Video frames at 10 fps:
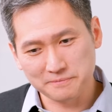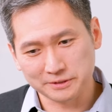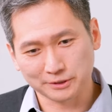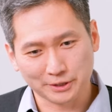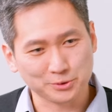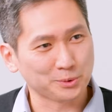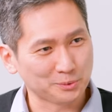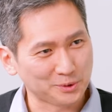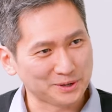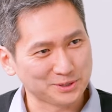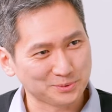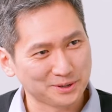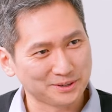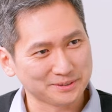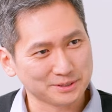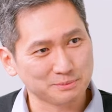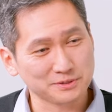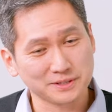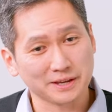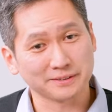intellectual reward as well, in terms
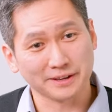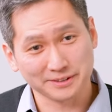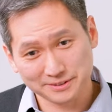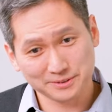of saying like,